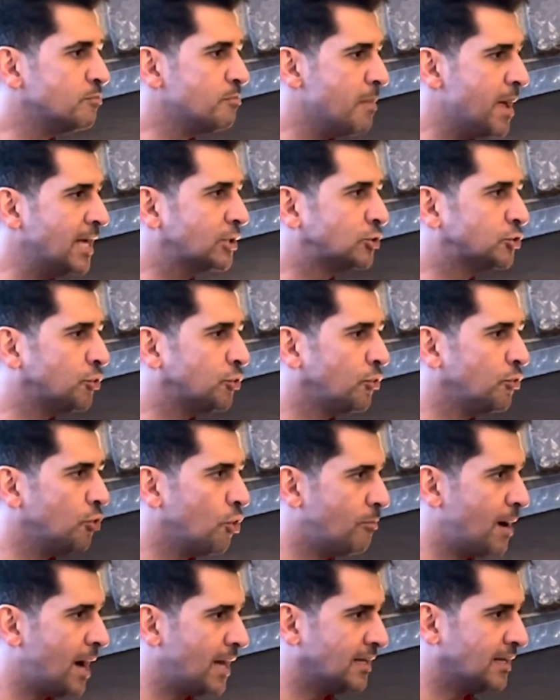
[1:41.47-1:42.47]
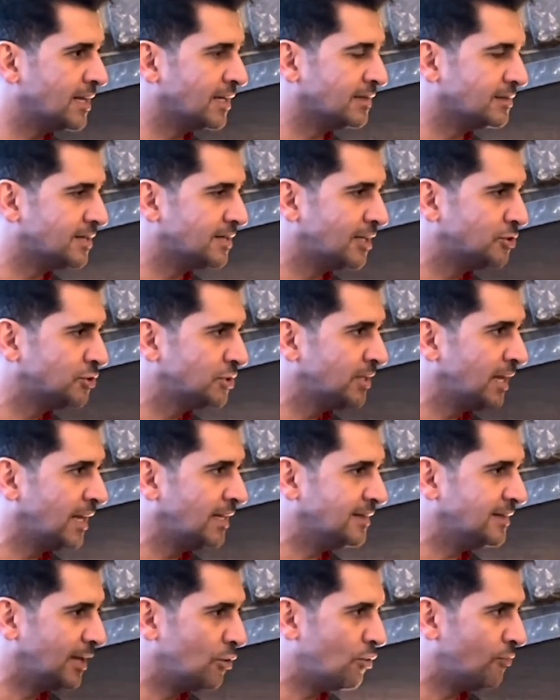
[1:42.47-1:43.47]
make sure nobody can touch it
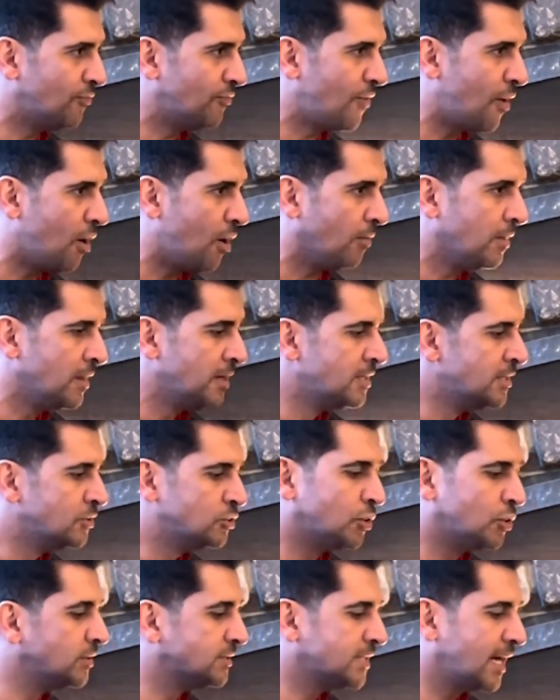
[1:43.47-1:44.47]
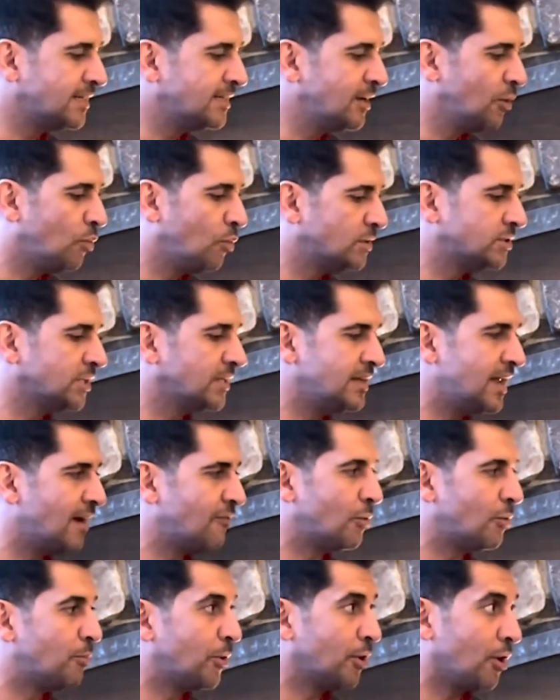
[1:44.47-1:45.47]
and they don't fall. So his idea wasn't
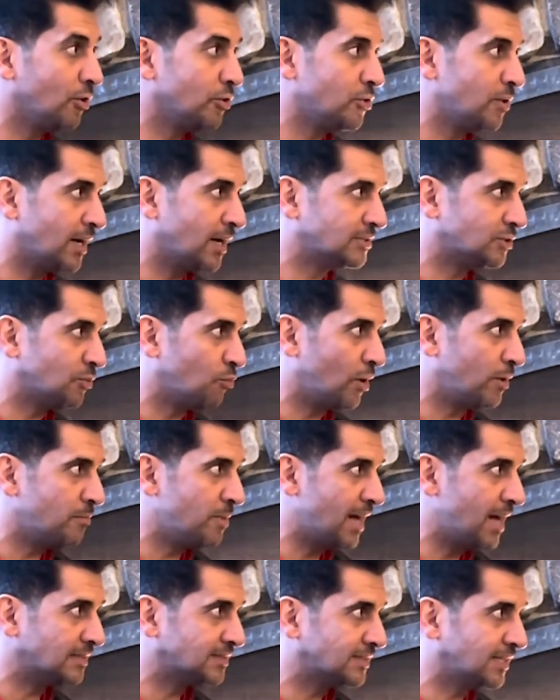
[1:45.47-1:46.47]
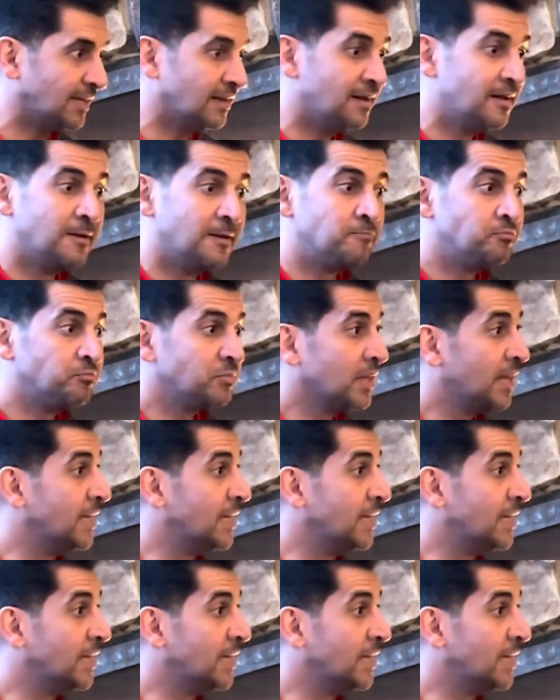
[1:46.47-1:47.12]
never put all your eggs in one basket. Right.